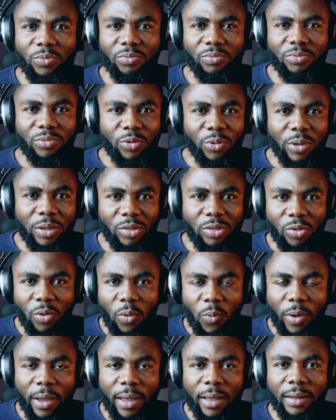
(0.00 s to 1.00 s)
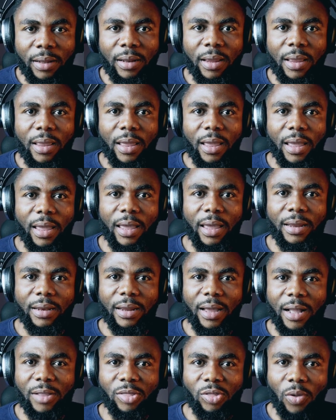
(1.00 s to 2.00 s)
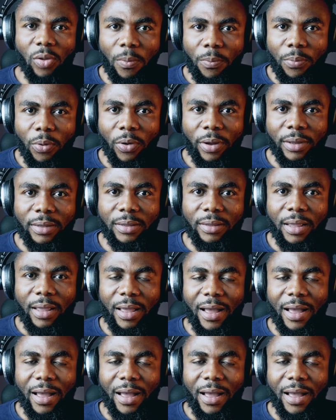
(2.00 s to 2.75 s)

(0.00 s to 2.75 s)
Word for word: doing so well, and at some point,